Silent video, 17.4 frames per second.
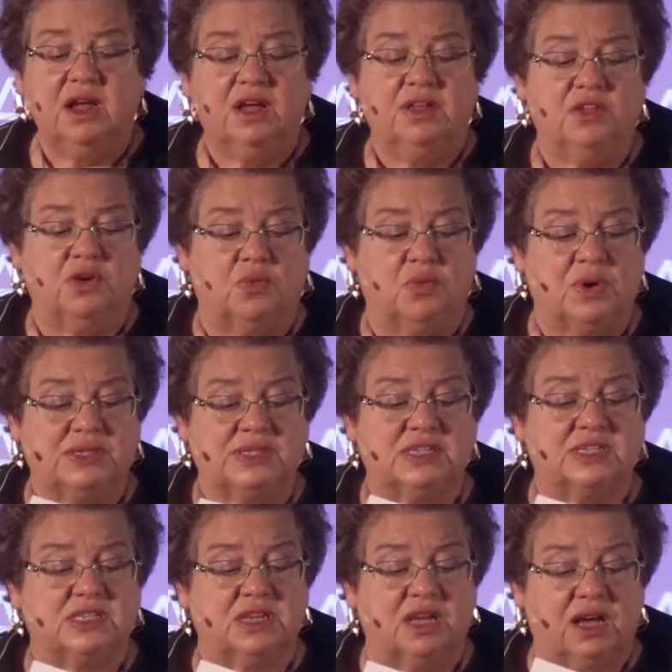There was a
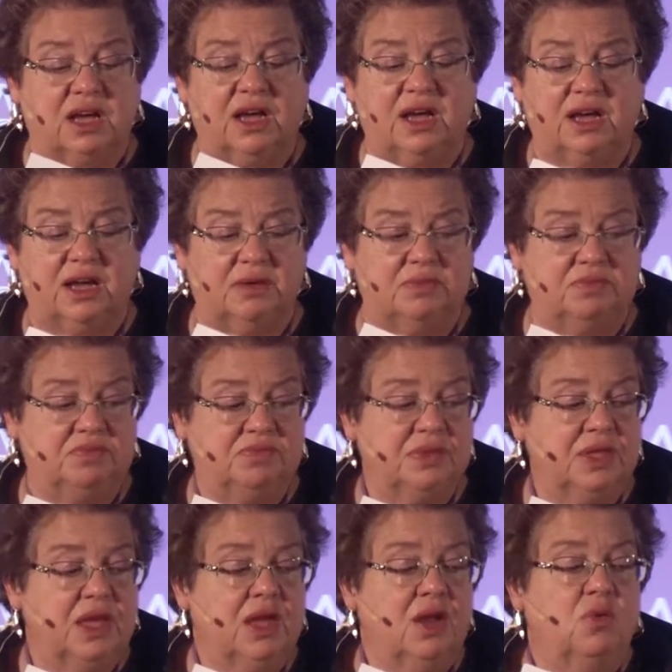time
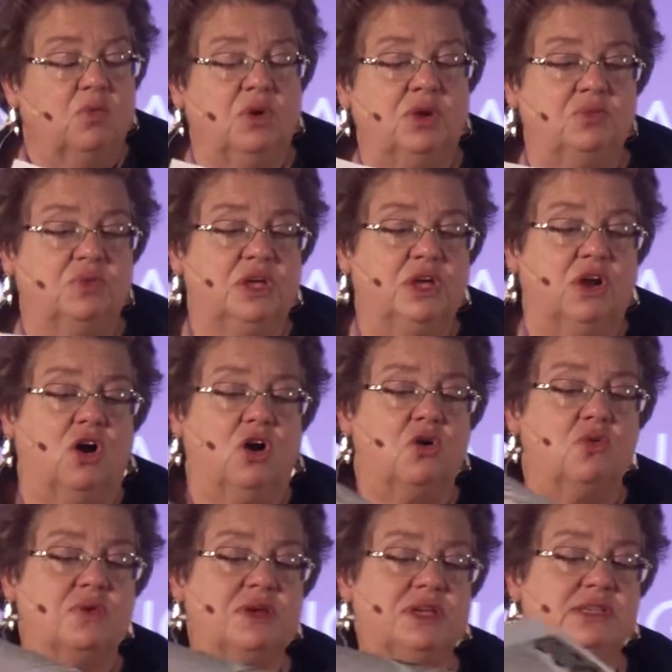when we
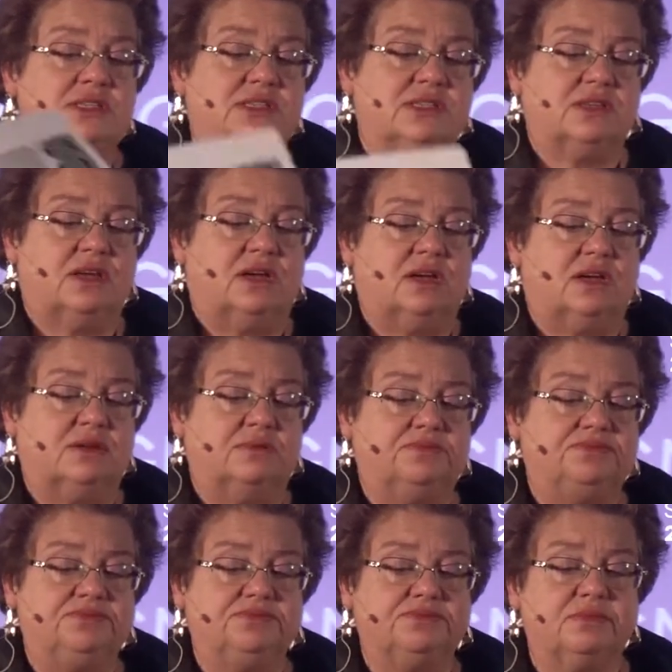always
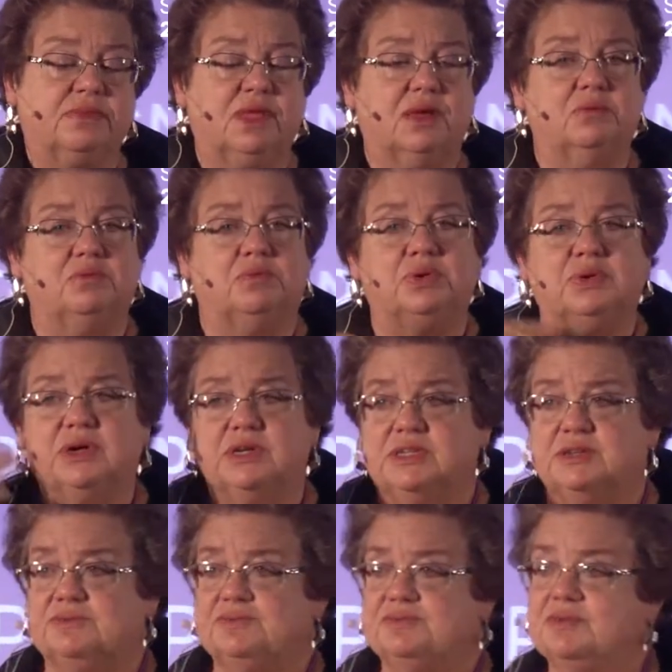um,
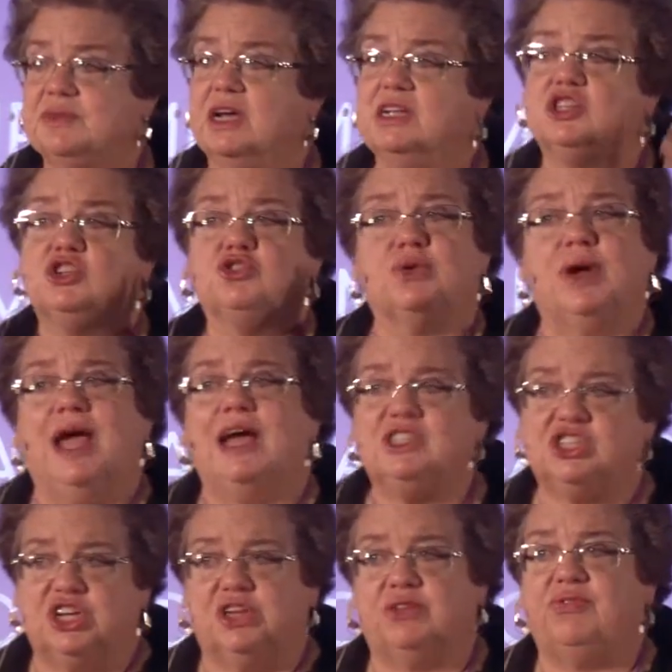put a
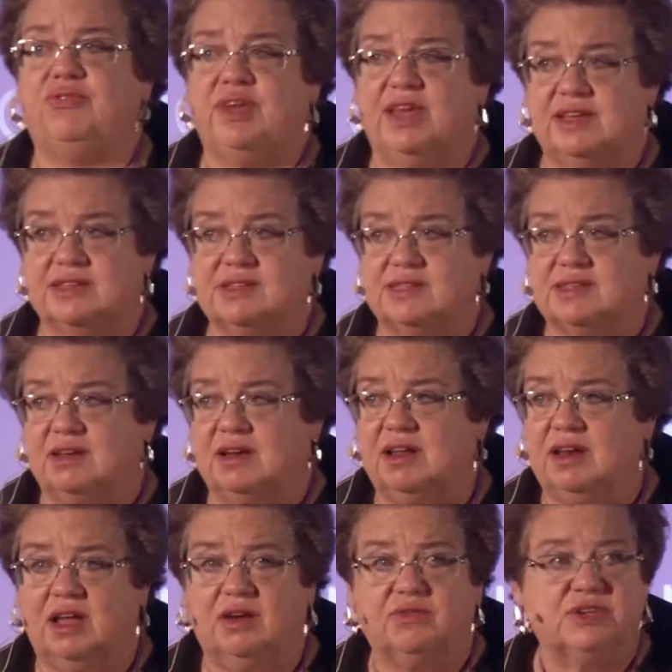tragic face
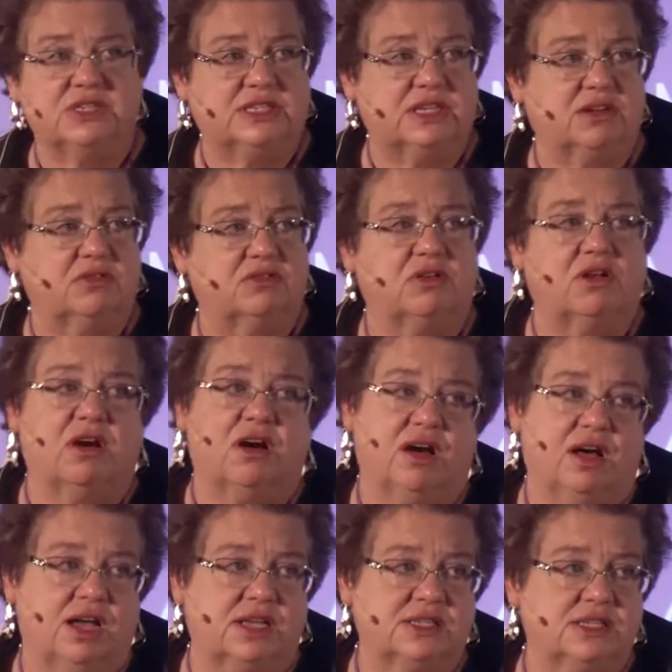on every single
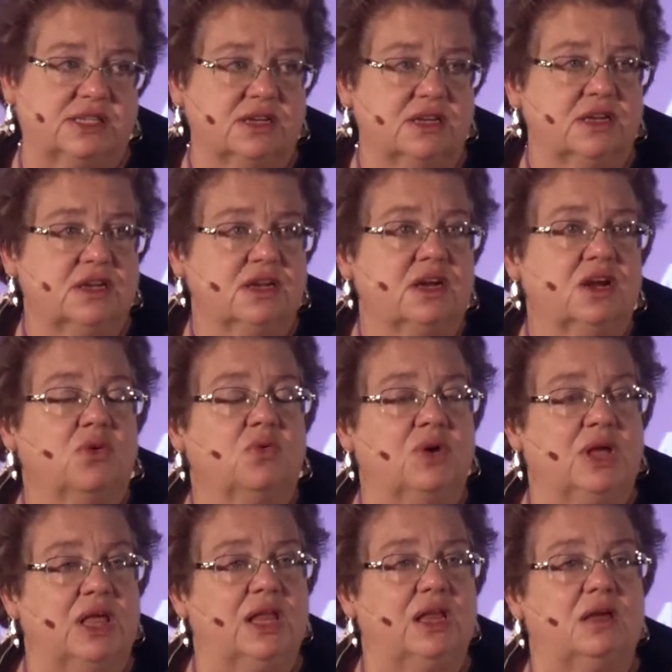cause.
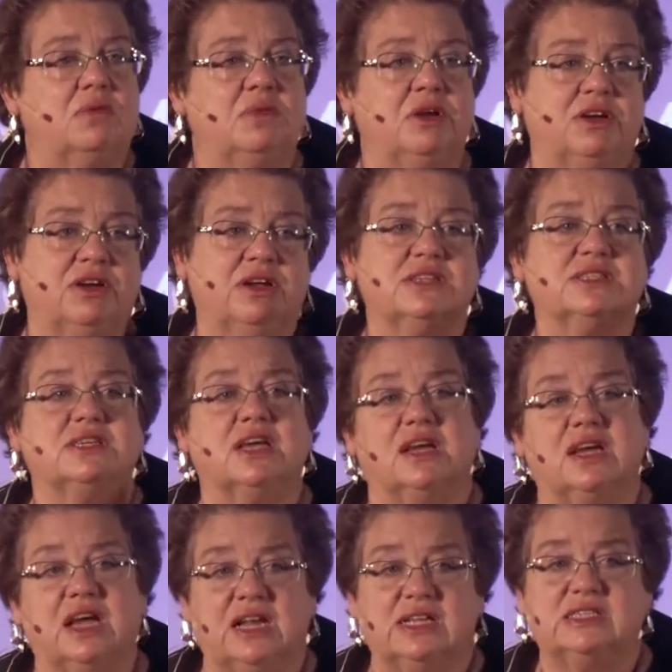Well, Americans got
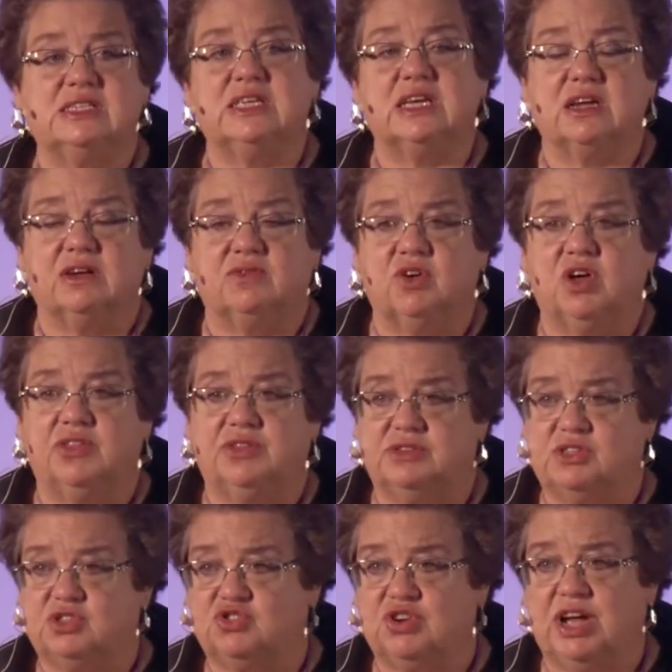kind of sick of all
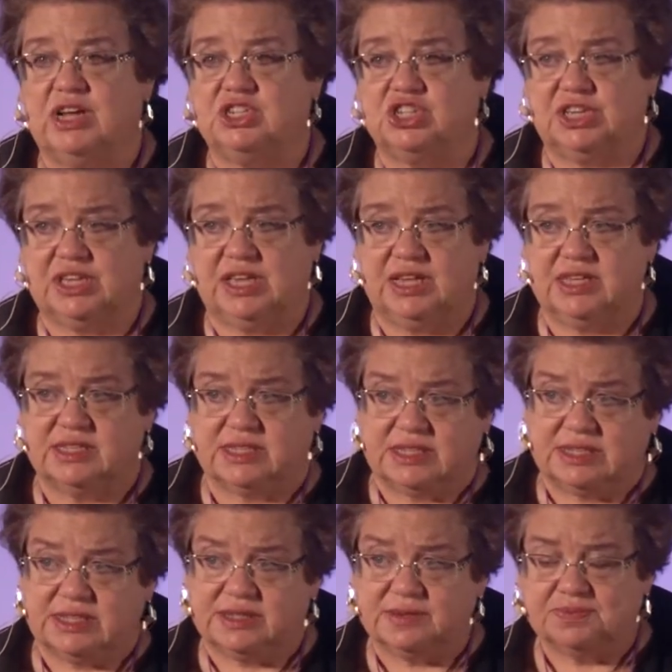those tragic
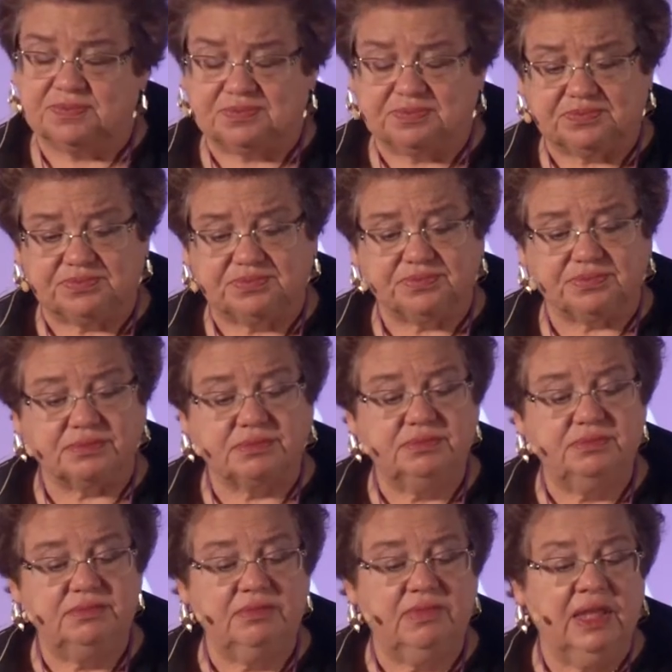cases.
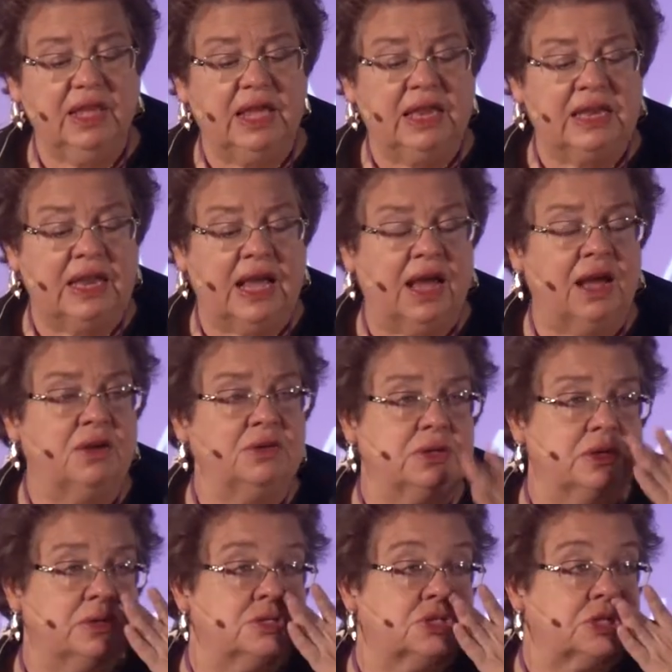And now,
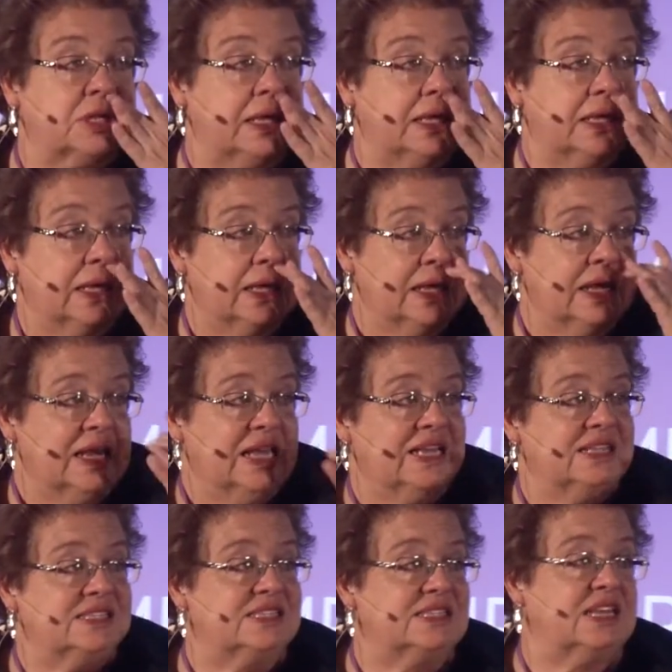usually,
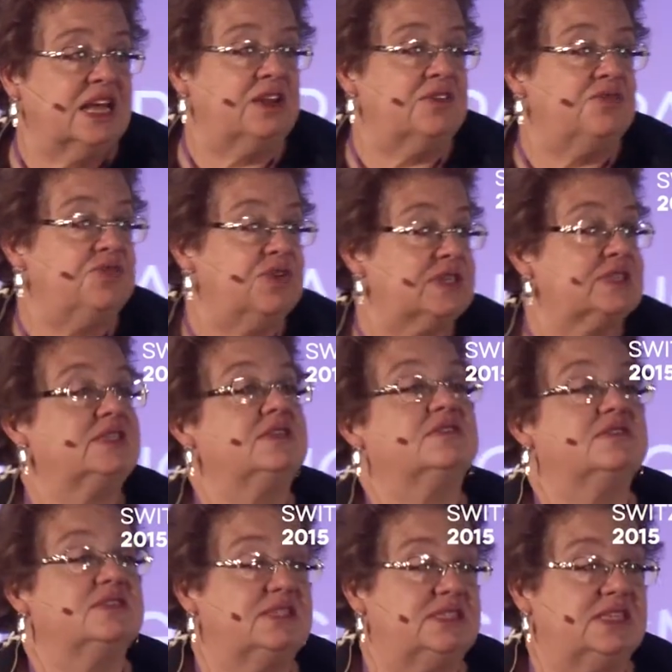instead of fixing
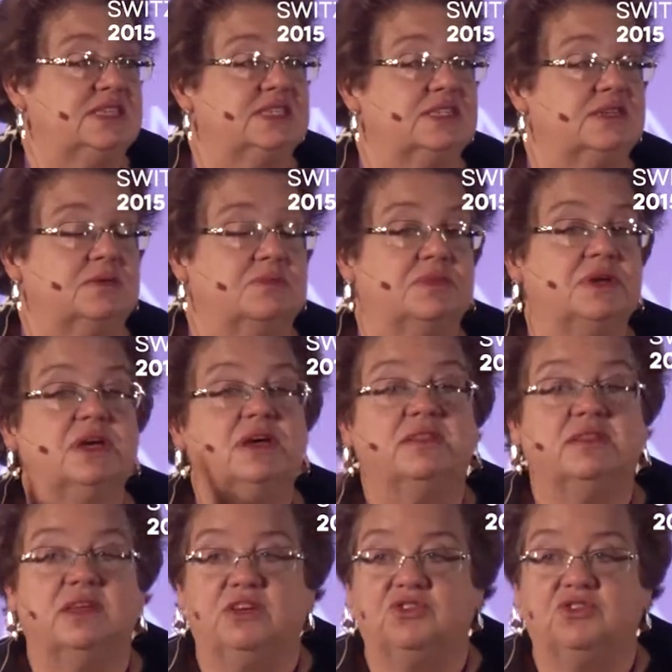the system, they